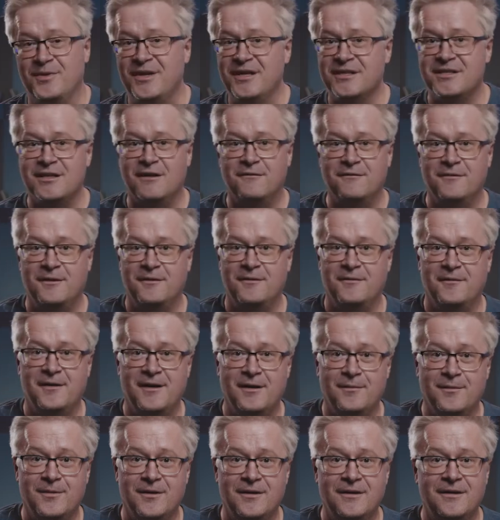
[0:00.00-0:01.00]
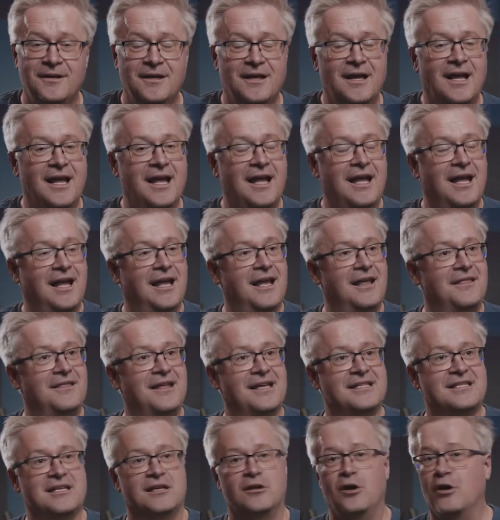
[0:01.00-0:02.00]
be a software developer. Uh,
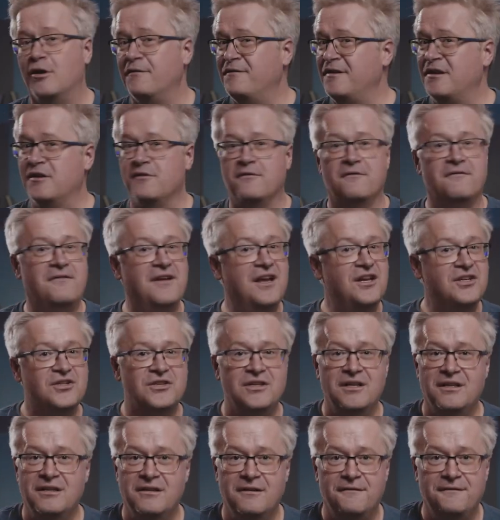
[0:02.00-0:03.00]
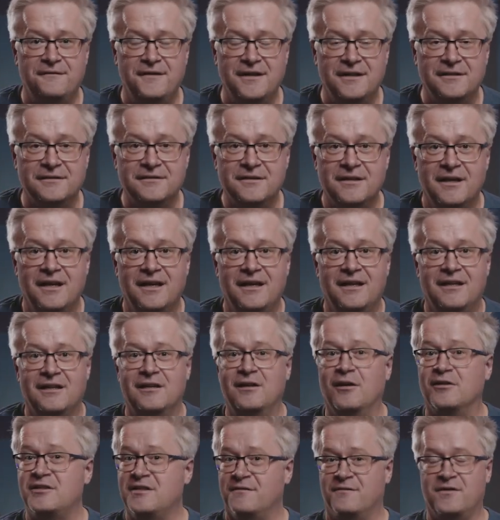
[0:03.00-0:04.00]
there's a lot of innovation in the field,
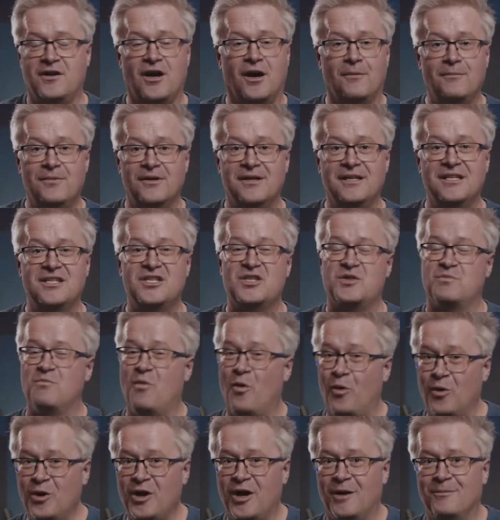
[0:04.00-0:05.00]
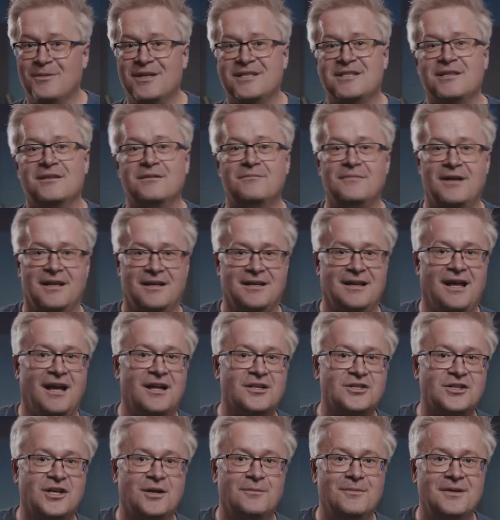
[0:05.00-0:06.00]
lots of companies, small companies and, and
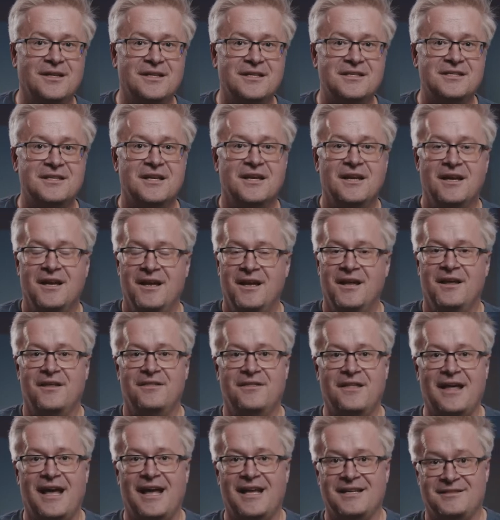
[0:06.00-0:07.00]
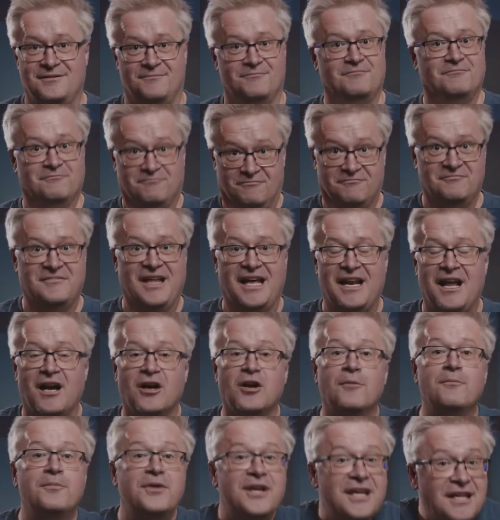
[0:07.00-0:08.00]
large companies that, that are
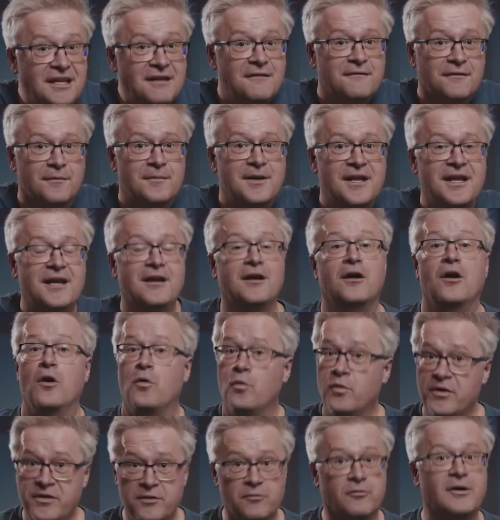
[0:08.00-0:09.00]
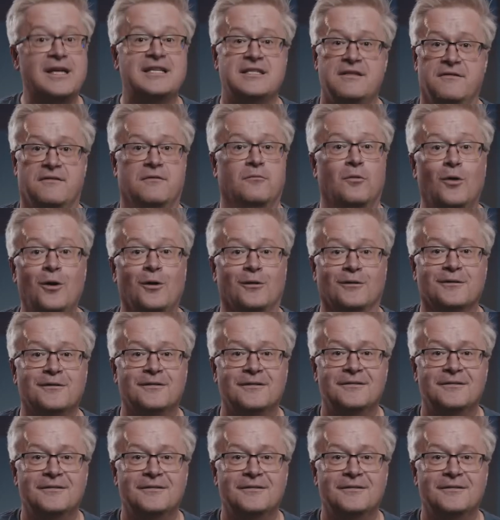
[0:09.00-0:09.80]
competing from here with the rest of the world.